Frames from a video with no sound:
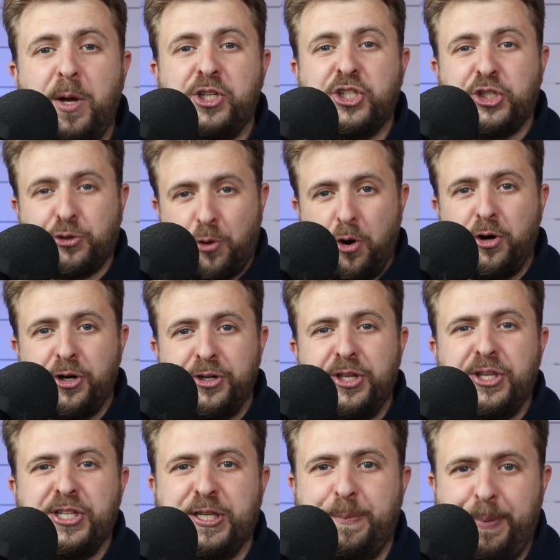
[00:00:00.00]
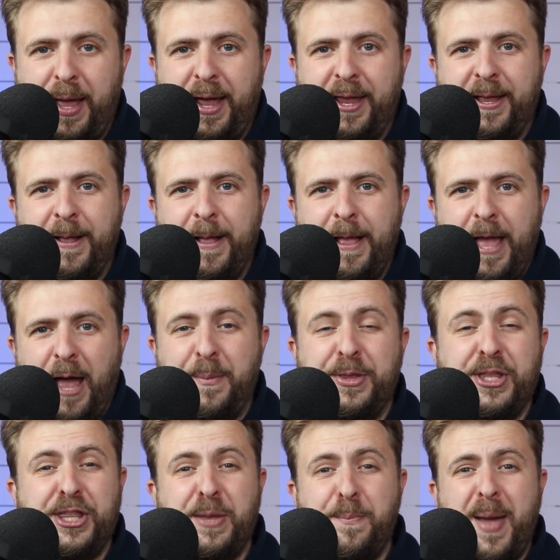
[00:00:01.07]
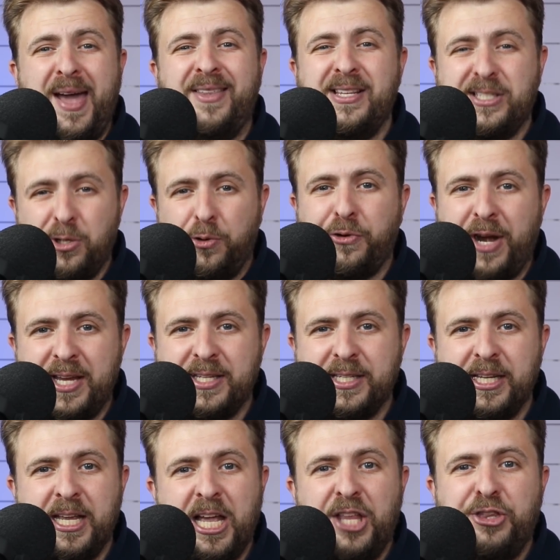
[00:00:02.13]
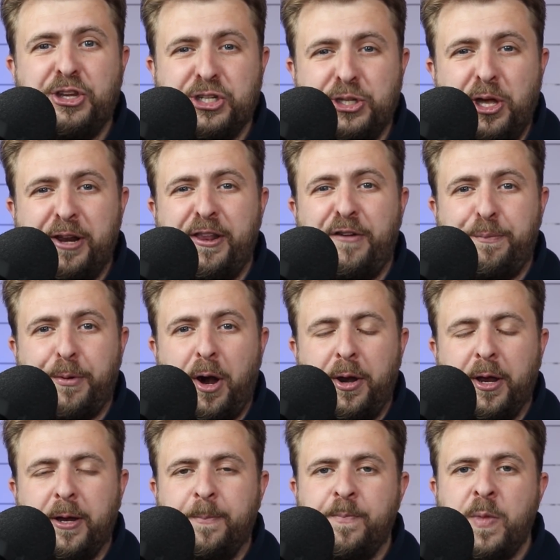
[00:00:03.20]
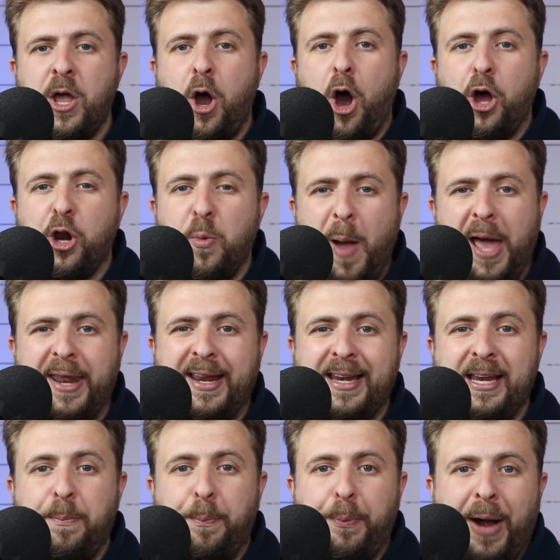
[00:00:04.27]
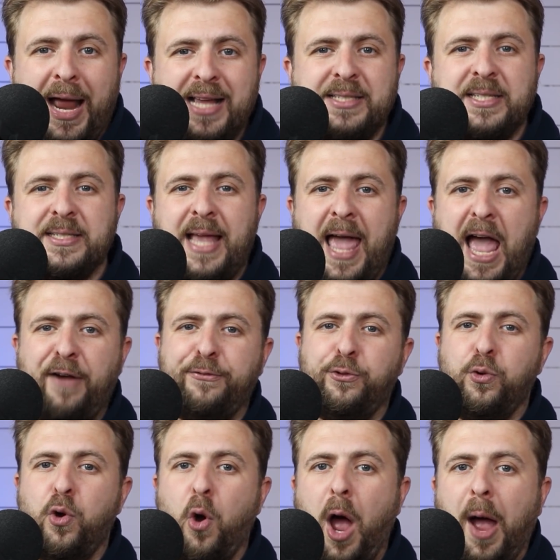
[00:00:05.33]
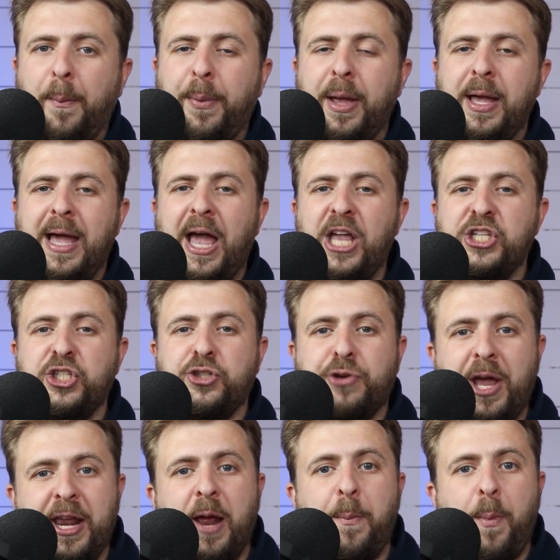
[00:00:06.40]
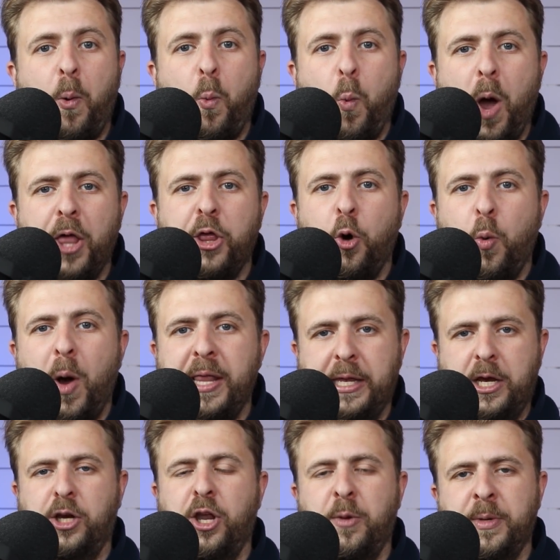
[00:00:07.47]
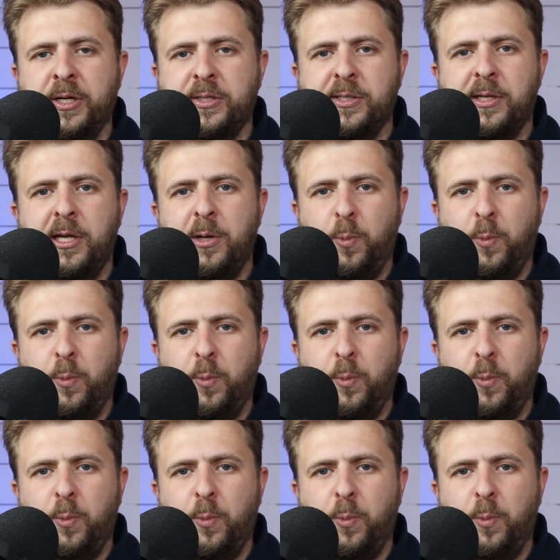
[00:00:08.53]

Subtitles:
much stronger than the supply? I mean, the demand is so crazy, there's not enough product. Automatically, prices have to go up. A straight up 101 economics.